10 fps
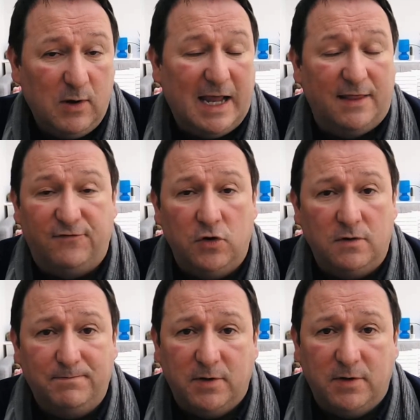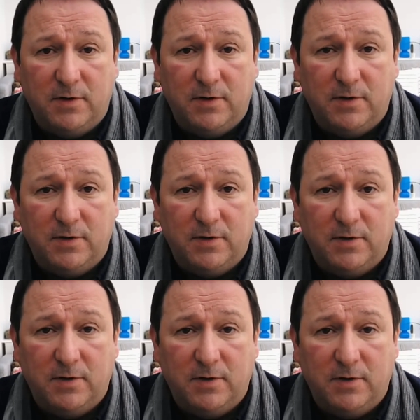get the fruit, but as I say,
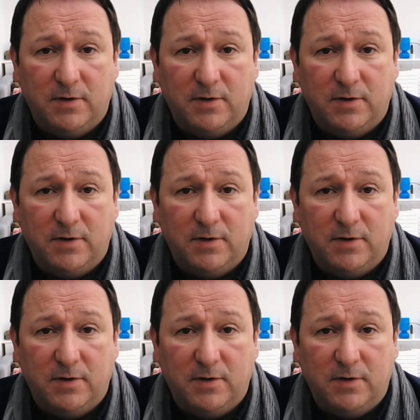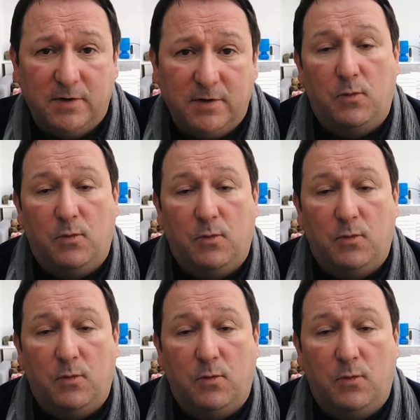the birds eat them, so we just
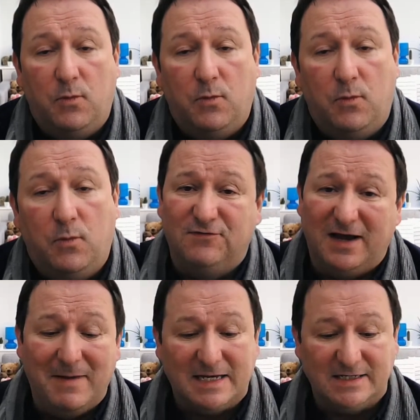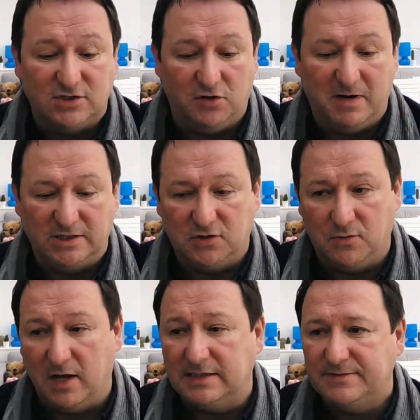put up with it. It doesn't really matter too much
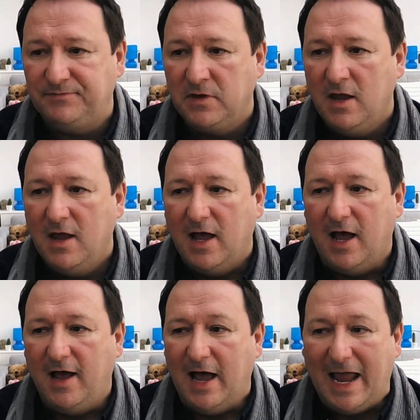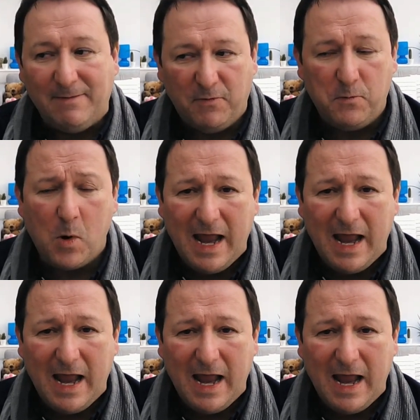to us. I am
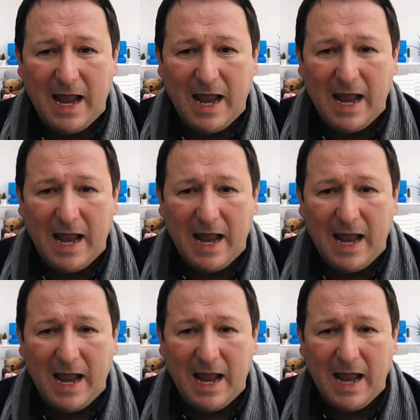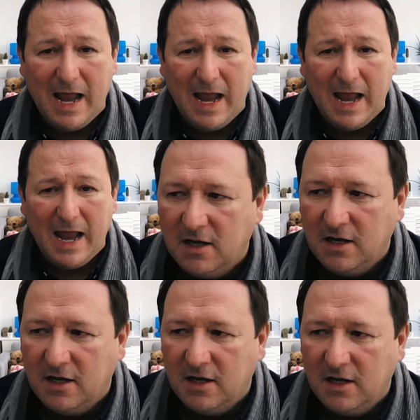aware that it's now 45 minutes,
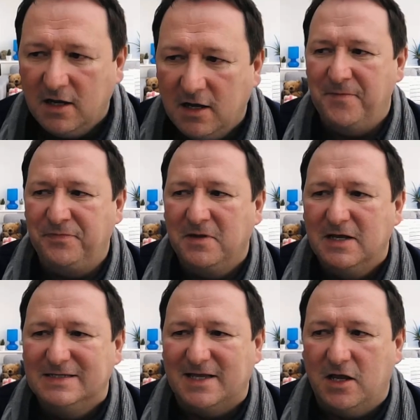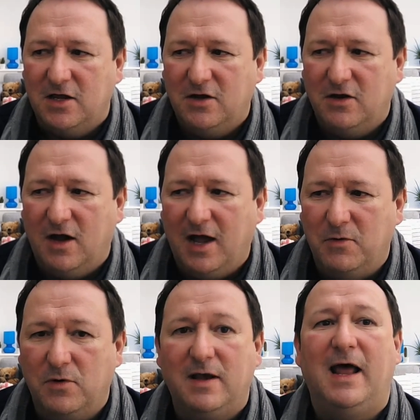so I
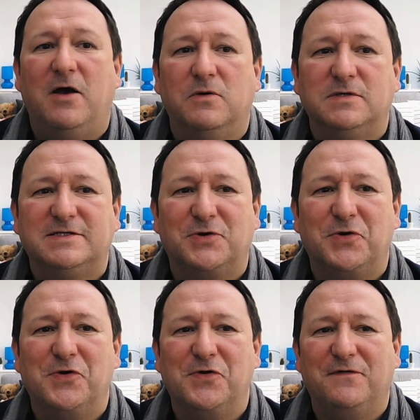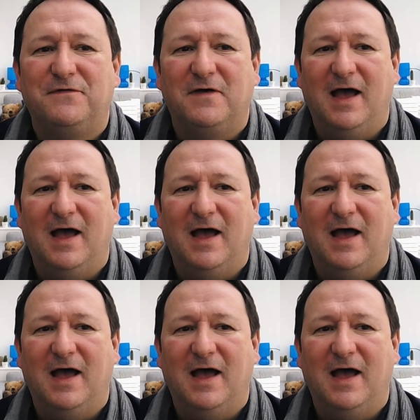will now sort of